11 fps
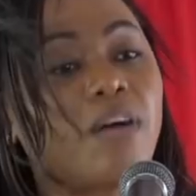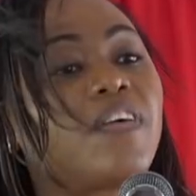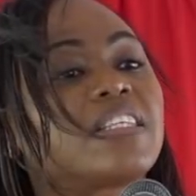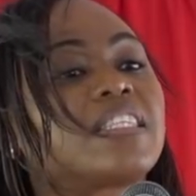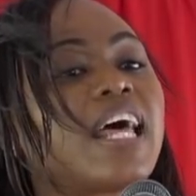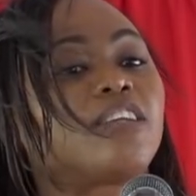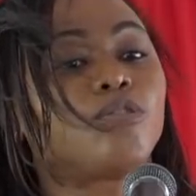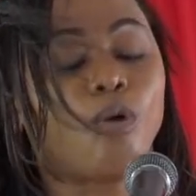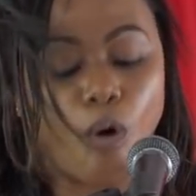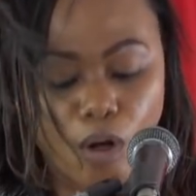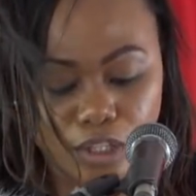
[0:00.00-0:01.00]
of us like to
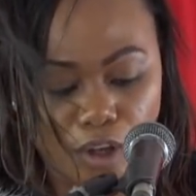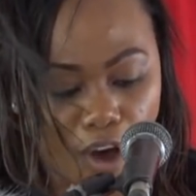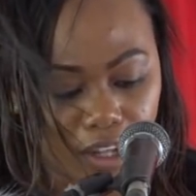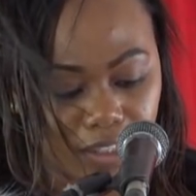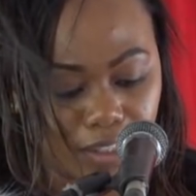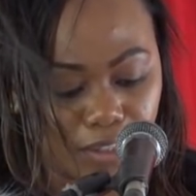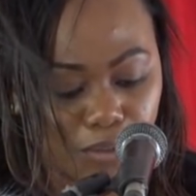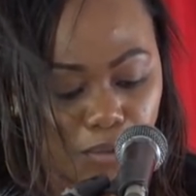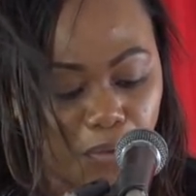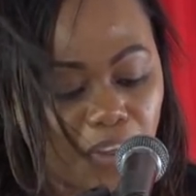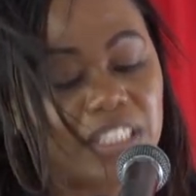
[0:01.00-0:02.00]
hold on
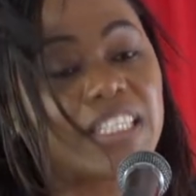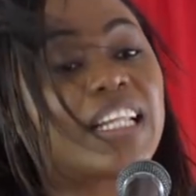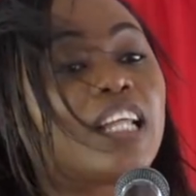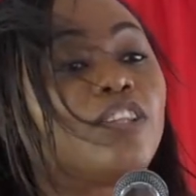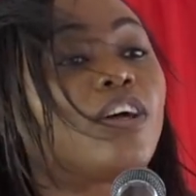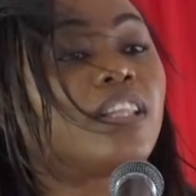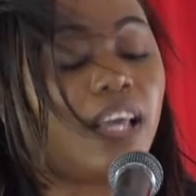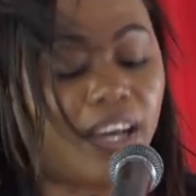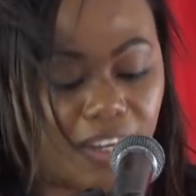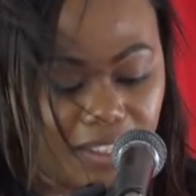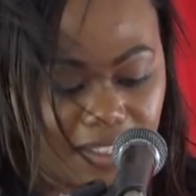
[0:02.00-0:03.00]
to things that are not
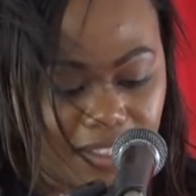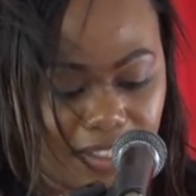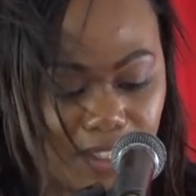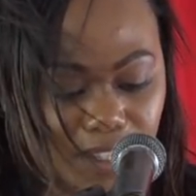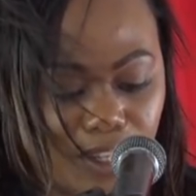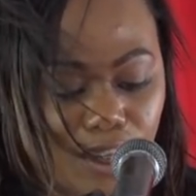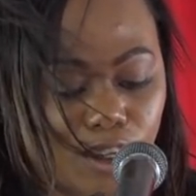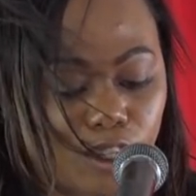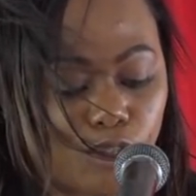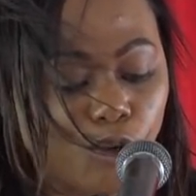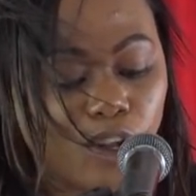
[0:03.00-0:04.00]
there.
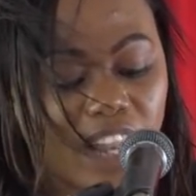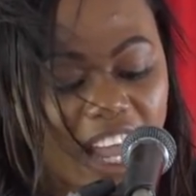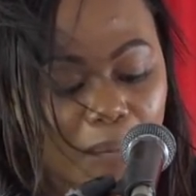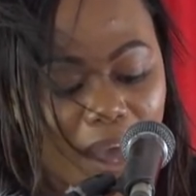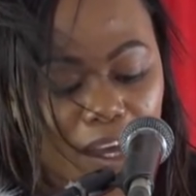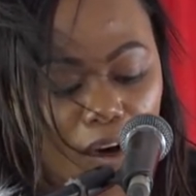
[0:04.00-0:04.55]
Do like my